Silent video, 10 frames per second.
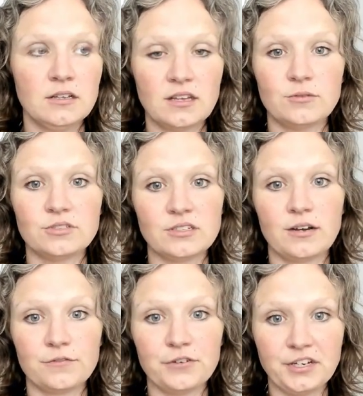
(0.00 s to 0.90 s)
That was
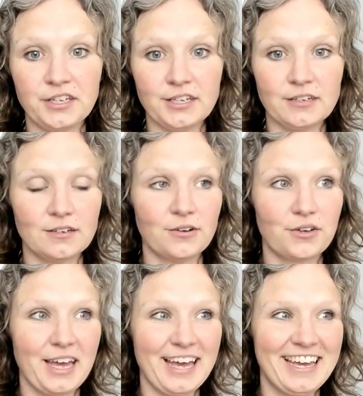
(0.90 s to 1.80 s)
not freaky.
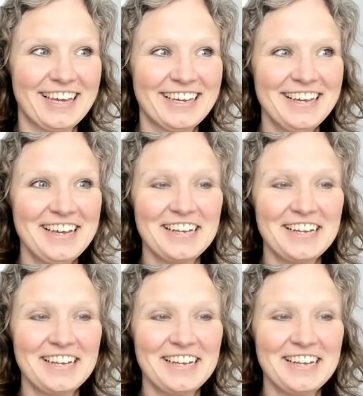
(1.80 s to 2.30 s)
Okay.